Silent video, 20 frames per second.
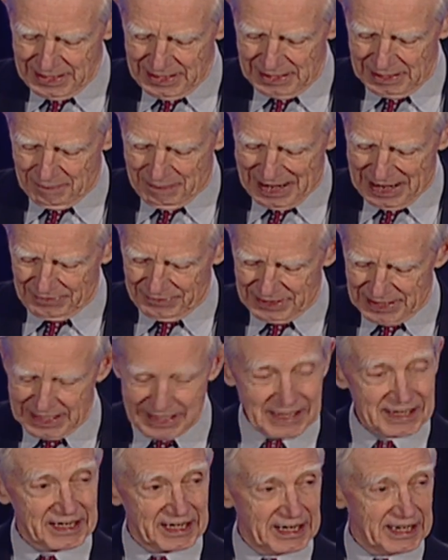about
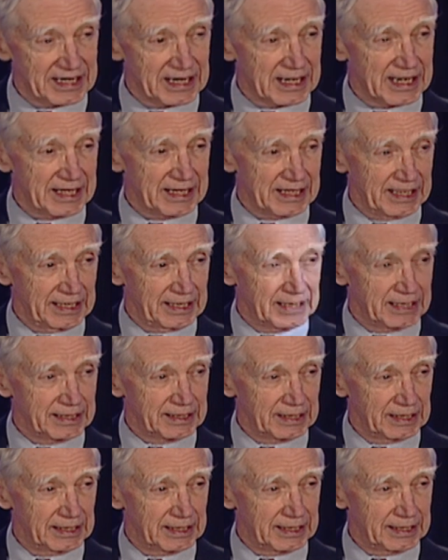1990,
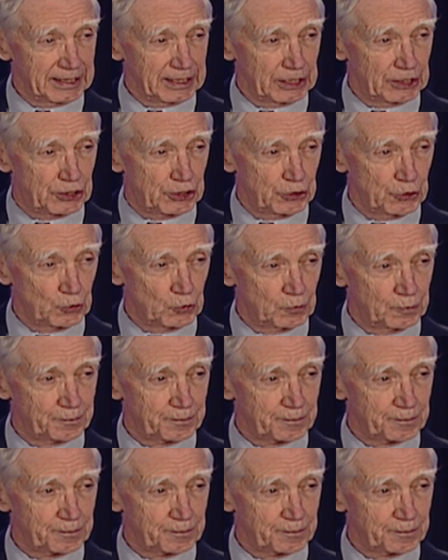1992.